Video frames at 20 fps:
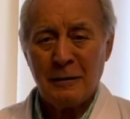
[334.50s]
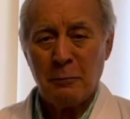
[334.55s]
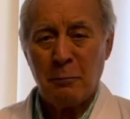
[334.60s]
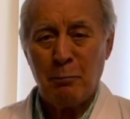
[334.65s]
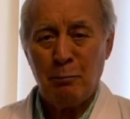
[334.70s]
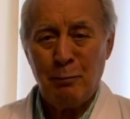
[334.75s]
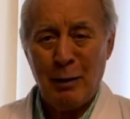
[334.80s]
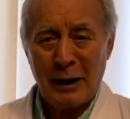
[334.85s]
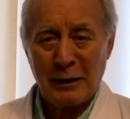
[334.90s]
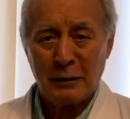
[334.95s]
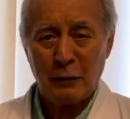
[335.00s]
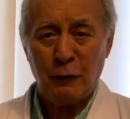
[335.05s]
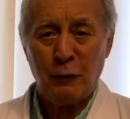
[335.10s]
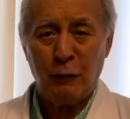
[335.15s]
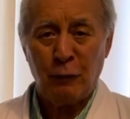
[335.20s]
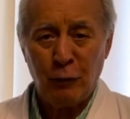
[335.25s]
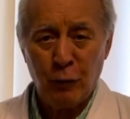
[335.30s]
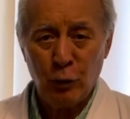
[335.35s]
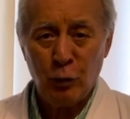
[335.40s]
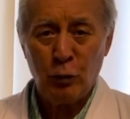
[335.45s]
back to
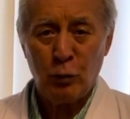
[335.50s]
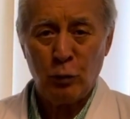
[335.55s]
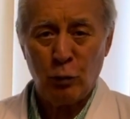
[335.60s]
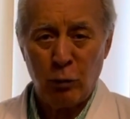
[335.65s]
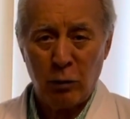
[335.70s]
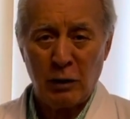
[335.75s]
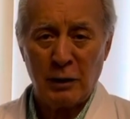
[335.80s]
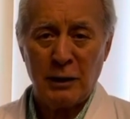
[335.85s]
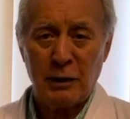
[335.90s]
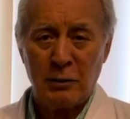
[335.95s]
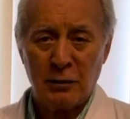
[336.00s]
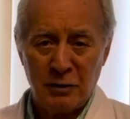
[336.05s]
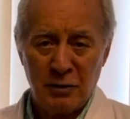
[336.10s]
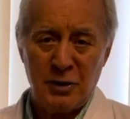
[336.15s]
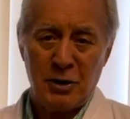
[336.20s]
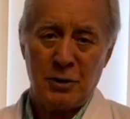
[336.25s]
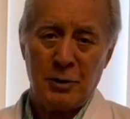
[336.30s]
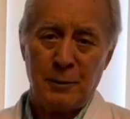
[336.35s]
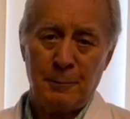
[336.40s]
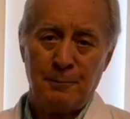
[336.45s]
full quality
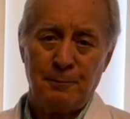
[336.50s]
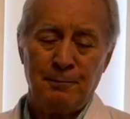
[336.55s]
condition.